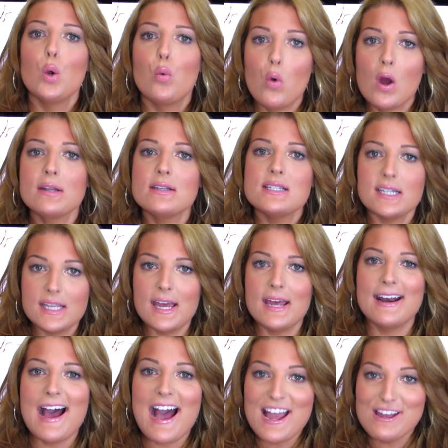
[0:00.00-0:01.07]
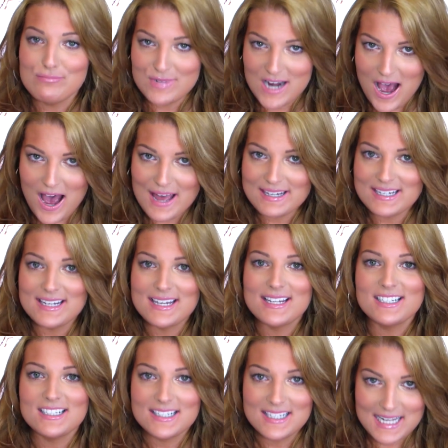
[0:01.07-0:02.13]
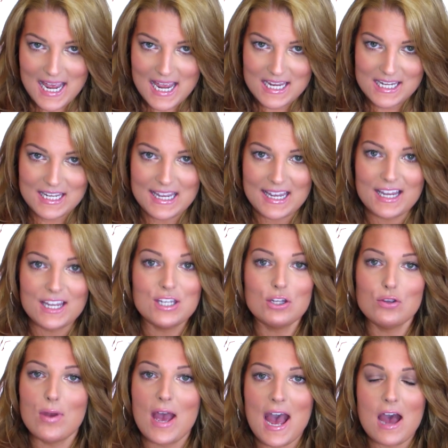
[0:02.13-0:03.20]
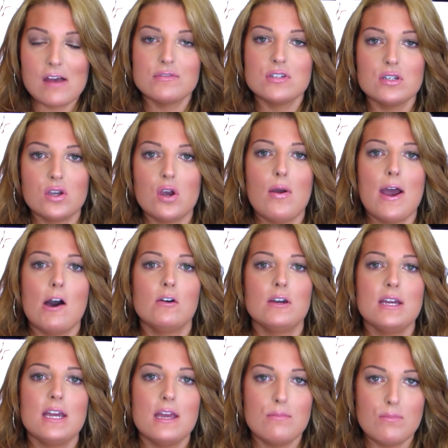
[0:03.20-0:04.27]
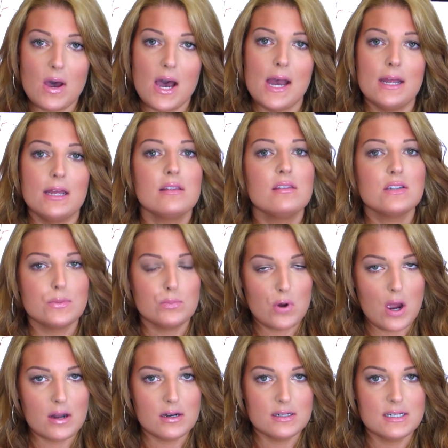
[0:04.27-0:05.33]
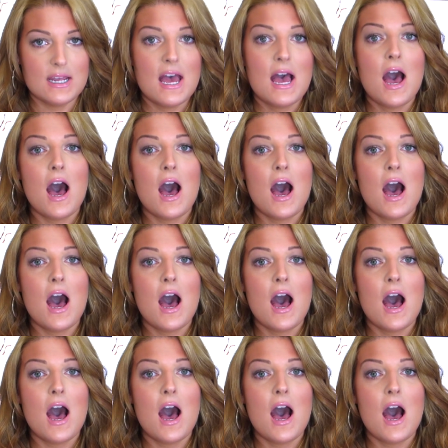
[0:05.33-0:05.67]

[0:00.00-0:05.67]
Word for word: Once again, I am not saying you have to go out and buy this product.